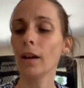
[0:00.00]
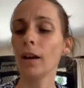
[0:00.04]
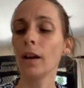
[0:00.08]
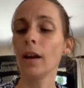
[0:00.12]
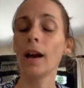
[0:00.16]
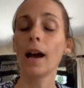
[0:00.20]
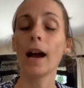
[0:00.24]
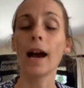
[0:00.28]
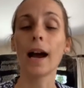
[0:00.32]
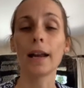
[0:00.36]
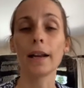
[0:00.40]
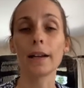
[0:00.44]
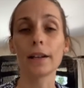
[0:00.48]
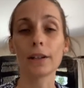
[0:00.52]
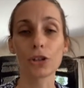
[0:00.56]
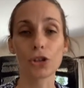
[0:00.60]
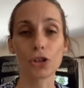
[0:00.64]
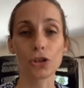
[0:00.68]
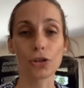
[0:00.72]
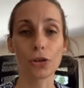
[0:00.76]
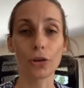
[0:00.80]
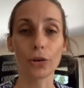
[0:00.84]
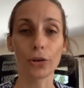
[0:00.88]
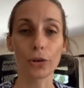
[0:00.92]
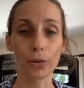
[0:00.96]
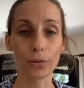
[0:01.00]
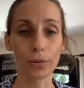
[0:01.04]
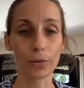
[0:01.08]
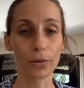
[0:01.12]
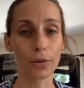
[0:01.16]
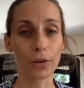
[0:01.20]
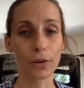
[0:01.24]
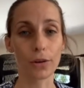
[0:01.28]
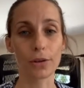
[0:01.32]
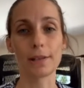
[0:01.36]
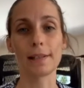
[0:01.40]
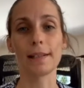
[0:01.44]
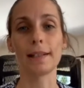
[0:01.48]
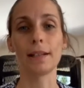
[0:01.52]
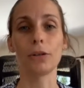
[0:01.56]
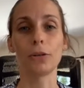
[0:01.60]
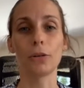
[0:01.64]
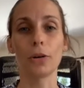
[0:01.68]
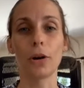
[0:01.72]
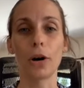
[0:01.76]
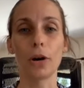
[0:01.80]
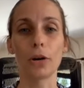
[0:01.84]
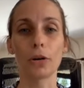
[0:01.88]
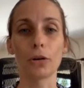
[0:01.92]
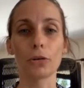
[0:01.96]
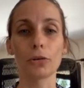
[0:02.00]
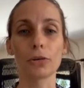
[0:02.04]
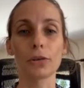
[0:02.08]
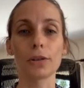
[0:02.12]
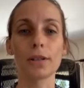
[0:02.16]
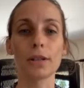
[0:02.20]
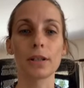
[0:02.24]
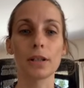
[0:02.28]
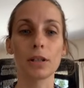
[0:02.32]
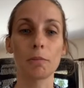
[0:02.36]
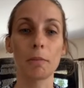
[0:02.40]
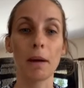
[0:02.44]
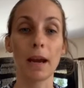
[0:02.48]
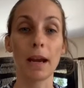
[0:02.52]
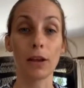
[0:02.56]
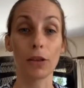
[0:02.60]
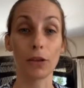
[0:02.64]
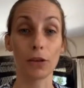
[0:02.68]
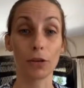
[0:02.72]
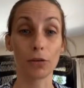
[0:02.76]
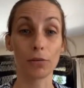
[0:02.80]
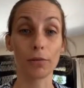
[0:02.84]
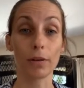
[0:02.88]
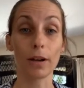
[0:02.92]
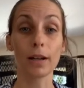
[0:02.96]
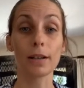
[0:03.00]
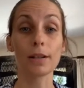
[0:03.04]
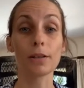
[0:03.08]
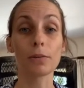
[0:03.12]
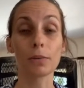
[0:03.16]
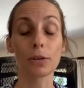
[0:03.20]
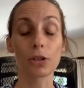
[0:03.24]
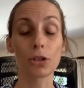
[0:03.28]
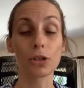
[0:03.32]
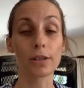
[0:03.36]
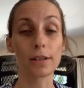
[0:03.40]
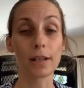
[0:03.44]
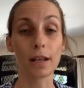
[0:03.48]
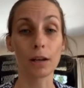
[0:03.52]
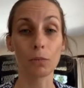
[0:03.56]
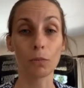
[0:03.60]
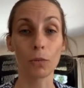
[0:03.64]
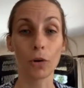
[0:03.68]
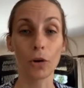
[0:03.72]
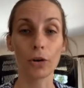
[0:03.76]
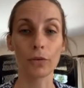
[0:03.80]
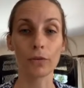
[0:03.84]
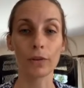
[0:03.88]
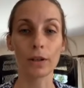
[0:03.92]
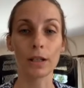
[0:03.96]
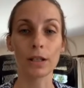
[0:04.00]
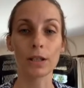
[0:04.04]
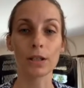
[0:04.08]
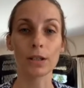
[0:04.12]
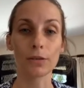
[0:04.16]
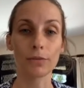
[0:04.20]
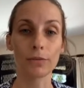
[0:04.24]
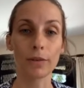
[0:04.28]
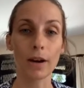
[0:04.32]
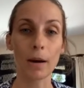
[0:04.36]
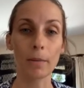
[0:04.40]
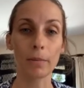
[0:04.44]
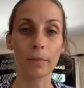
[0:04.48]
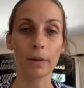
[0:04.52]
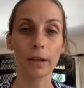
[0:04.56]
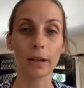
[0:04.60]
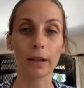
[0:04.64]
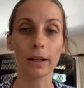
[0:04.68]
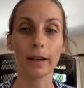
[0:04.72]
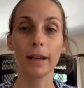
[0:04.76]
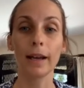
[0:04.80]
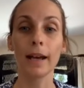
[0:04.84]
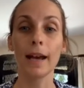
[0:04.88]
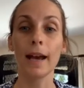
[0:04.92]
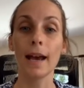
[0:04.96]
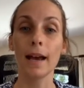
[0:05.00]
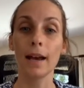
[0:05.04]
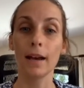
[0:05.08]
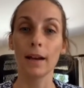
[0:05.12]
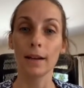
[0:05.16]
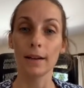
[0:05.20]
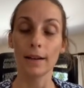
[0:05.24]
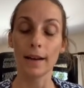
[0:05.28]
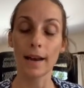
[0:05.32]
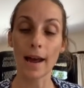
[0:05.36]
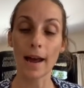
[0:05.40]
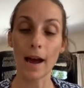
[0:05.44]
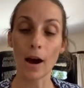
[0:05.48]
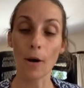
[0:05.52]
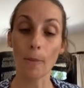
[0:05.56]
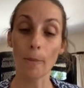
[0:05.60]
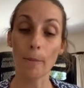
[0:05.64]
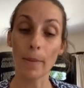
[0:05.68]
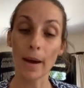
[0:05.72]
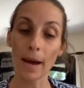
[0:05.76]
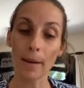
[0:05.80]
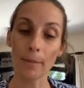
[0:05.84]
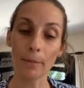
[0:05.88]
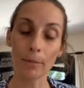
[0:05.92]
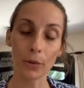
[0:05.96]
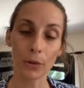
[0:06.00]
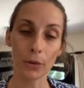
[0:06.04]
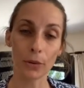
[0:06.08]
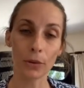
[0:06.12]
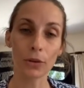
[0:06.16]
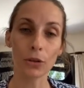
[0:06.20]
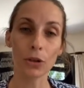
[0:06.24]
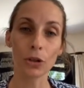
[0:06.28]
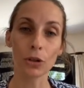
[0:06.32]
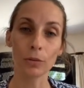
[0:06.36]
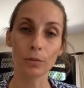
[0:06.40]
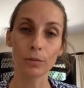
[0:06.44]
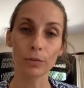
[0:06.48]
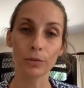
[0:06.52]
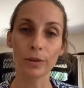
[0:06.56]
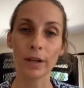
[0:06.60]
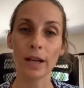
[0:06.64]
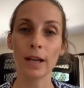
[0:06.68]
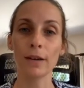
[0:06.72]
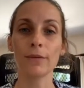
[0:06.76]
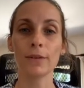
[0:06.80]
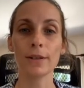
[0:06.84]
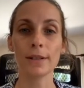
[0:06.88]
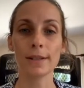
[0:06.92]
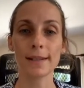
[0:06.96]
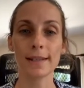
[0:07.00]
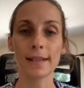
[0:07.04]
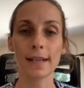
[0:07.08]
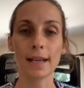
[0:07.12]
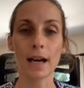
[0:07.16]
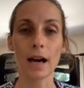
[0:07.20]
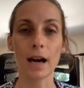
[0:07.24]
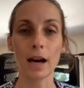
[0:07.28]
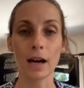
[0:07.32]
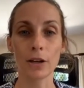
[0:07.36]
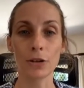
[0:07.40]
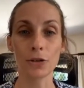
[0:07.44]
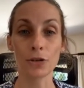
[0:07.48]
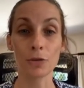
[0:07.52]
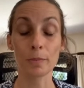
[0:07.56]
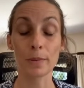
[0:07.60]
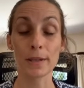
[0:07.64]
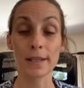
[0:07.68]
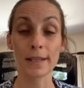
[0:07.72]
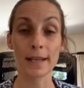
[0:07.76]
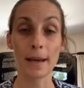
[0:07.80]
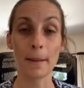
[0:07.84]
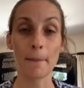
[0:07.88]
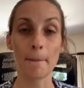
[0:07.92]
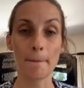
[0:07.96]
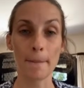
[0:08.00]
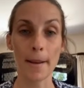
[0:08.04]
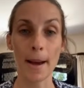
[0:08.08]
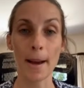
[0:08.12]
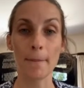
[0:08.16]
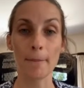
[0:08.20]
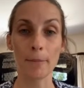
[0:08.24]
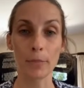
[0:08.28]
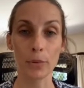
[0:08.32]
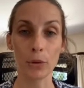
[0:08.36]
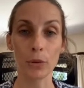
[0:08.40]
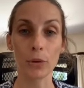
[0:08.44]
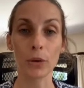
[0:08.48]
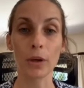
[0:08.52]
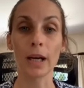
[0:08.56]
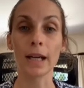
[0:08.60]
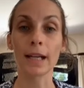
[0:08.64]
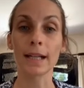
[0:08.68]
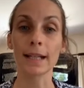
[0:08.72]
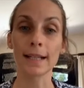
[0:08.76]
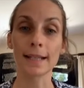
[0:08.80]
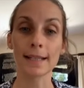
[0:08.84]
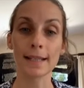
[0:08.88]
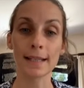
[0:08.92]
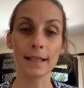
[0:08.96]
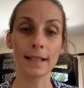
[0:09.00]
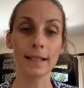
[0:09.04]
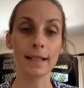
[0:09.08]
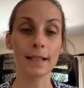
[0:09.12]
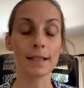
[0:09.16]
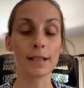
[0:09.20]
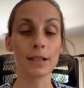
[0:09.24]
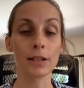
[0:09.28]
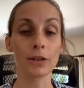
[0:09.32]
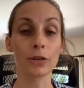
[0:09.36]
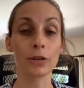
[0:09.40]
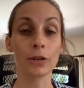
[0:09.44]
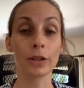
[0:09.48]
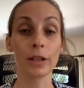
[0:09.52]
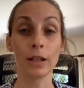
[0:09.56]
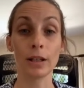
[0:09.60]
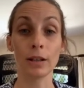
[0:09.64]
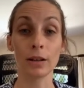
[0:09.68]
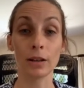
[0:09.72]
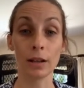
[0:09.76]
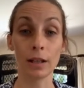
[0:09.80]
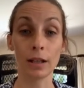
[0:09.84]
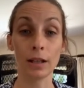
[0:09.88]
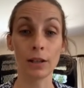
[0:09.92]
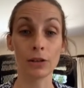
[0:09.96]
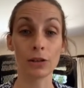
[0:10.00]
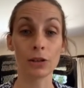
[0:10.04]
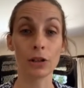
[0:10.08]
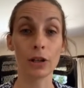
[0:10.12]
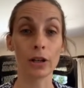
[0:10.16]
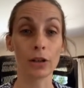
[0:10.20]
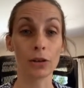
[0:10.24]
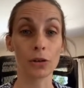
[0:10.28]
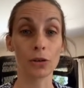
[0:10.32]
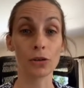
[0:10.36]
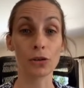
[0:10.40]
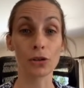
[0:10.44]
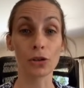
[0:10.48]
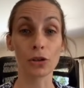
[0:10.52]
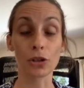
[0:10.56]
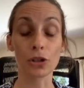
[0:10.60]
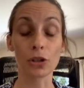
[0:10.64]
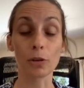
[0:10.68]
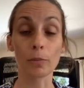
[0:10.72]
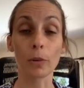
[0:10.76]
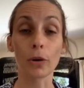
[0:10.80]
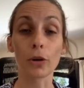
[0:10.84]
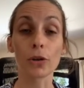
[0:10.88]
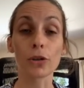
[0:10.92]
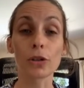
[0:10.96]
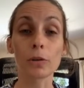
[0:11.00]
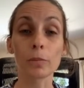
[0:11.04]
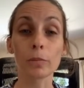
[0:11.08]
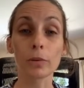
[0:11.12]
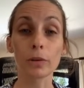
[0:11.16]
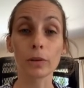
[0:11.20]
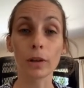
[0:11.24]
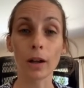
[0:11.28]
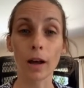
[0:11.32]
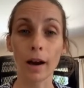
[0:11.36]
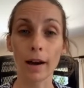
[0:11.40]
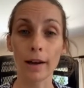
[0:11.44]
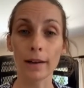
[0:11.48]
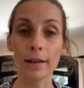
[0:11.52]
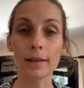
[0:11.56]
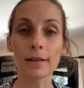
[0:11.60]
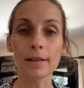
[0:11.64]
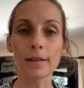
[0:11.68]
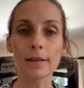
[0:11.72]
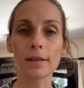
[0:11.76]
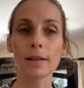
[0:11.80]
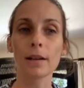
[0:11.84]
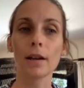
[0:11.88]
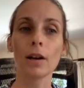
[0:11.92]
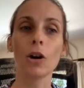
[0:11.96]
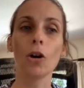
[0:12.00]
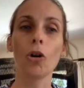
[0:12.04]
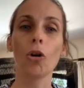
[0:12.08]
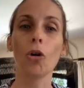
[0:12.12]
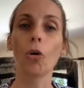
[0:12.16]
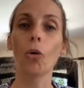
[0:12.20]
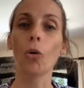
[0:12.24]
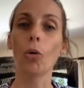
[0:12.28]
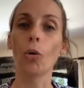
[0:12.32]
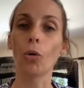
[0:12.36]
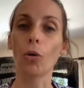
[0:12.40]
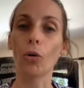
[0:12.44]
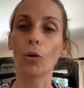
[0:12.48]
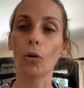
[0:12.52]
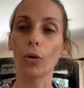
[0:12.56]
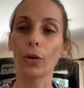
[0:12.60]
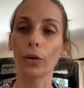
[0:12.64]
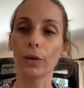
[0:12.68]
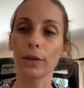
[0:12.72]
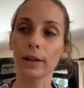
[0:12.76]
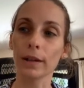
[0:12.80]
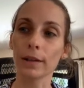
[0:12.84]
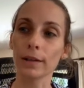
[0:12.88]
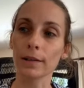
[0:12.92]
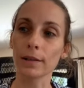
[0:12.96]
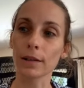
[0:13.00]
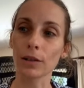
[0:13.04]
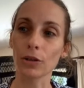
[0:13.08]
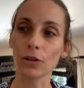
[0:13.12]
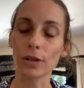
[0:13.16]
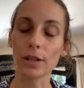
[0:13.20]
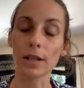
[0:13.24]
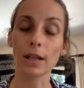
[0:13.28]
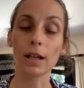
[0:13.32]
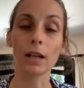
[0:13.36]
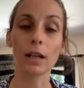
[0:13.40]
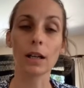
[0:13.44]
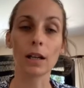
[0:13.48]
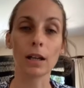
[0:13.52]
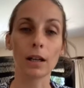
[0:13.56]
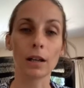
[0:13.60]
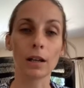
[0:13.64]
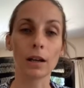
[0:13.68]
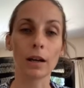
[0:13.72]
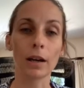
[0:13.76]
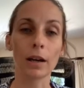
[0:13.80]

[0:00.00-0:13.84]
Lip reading: and it's shot through those little holes to make the threads, which is then woven into fabric. Now, bamboo, you will never see 100% bamboo unless it is in things like those disposable liners, or things you see it in